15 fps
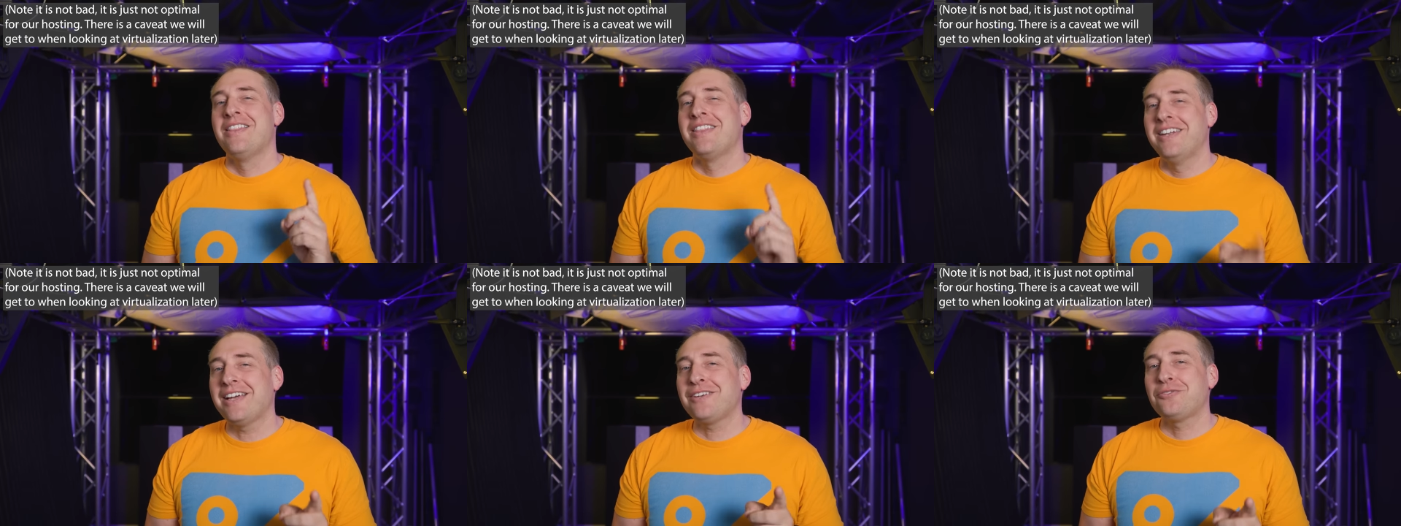
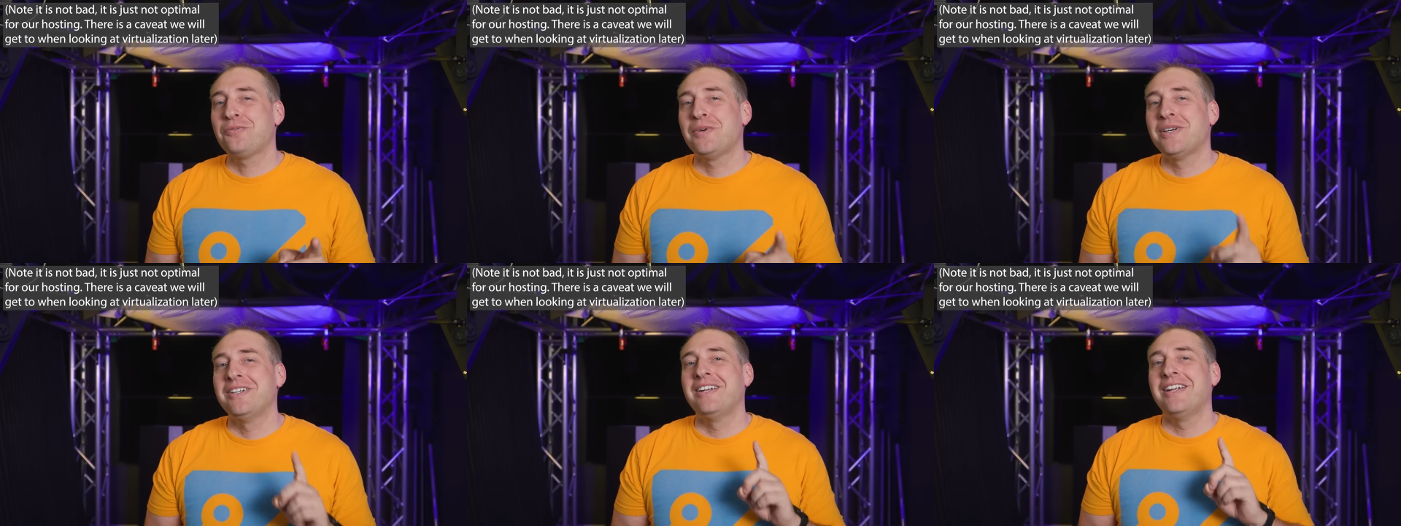the next
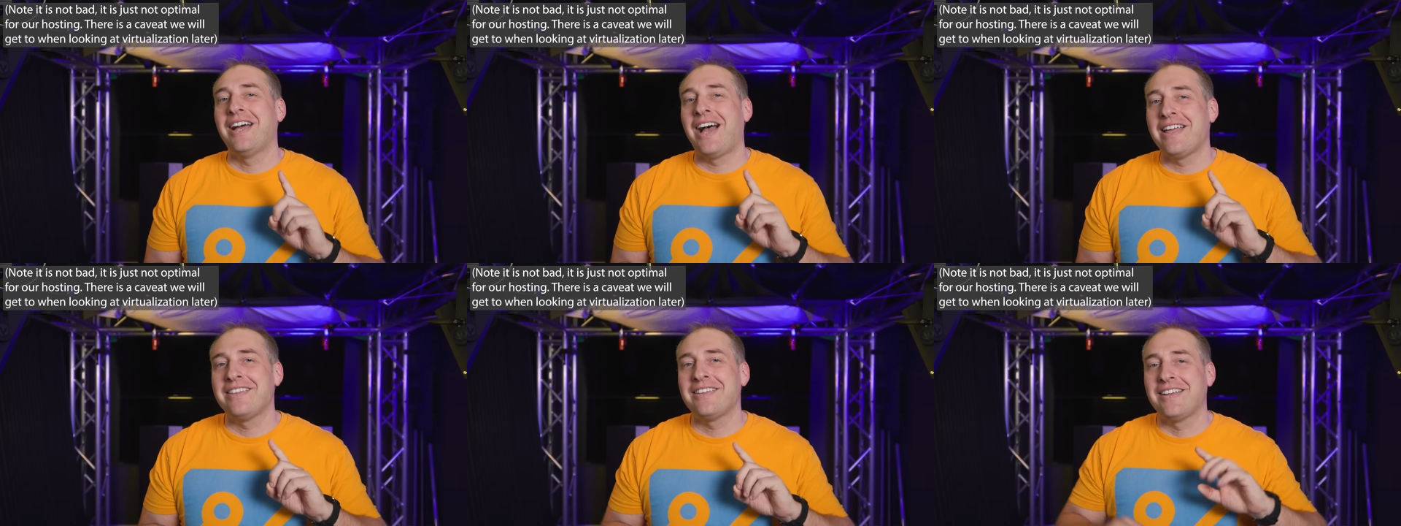one
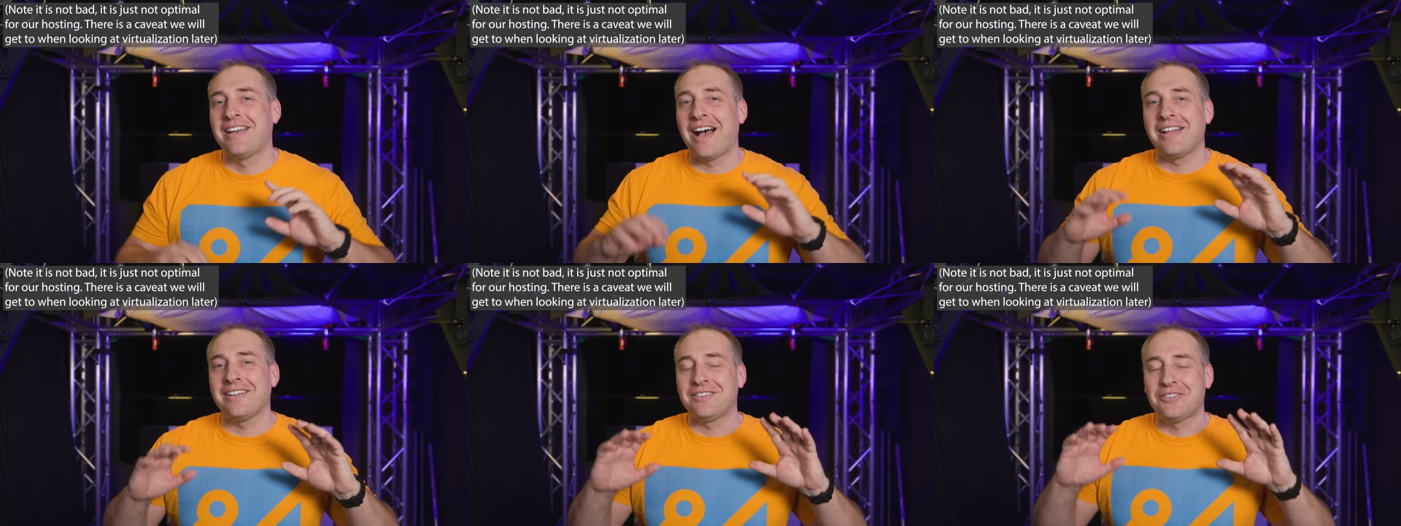I
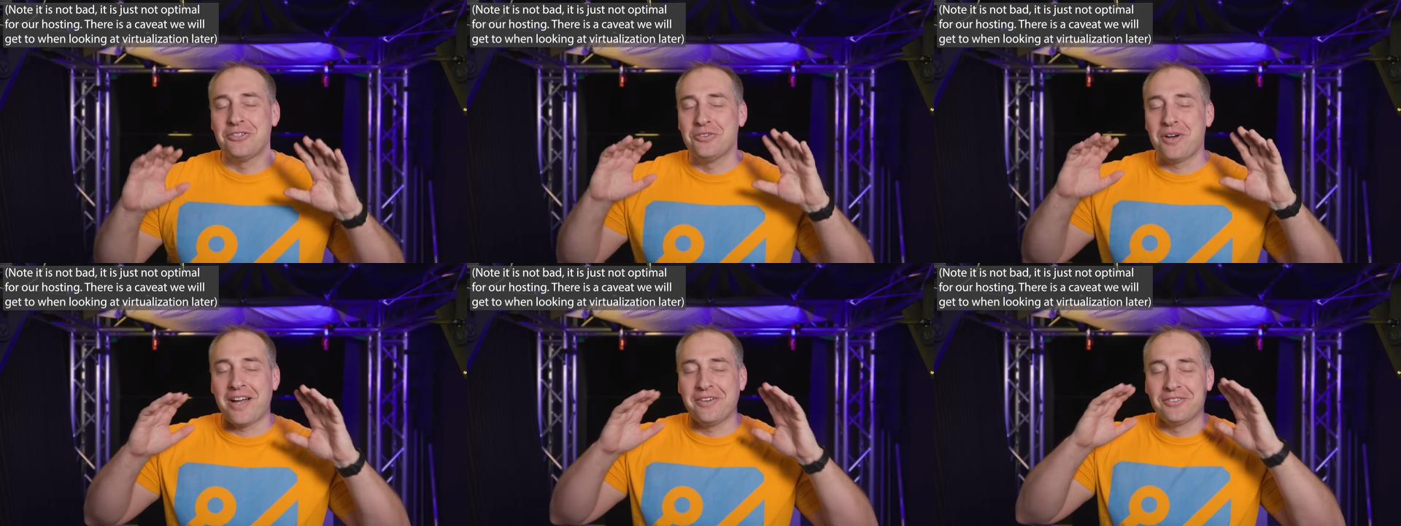got
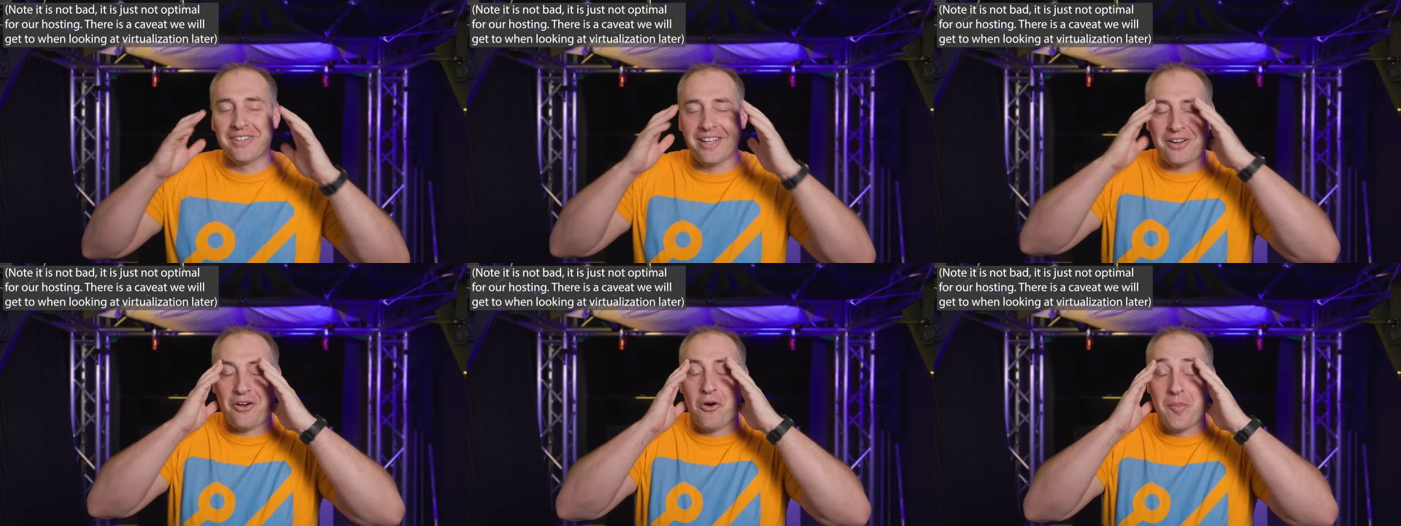to, I was
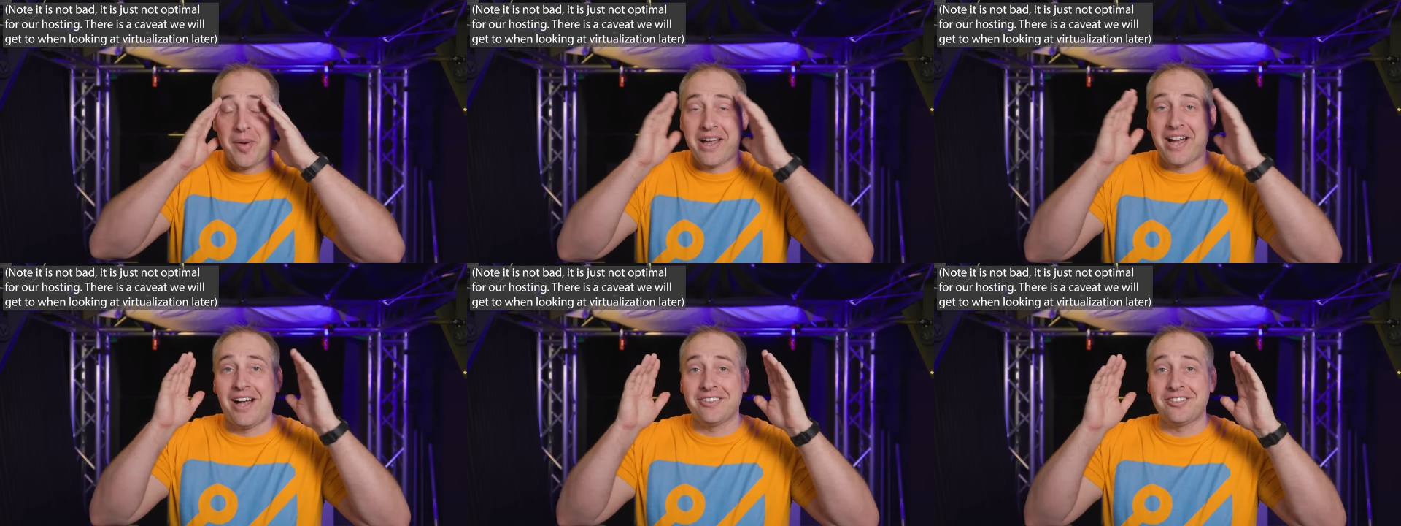like, oh
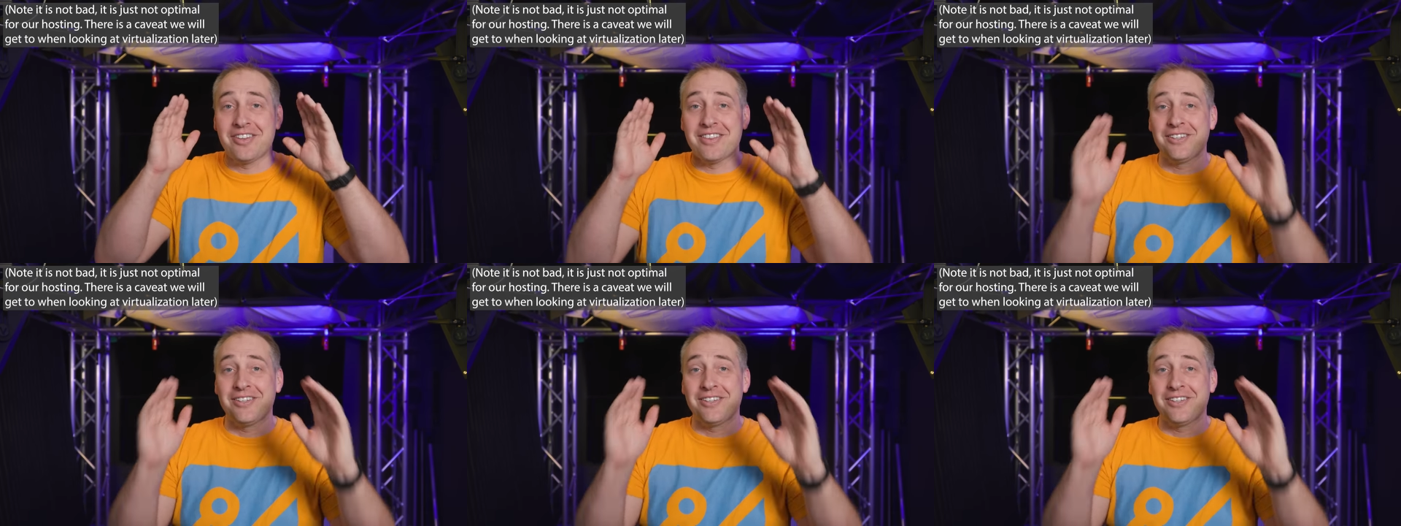my gosh,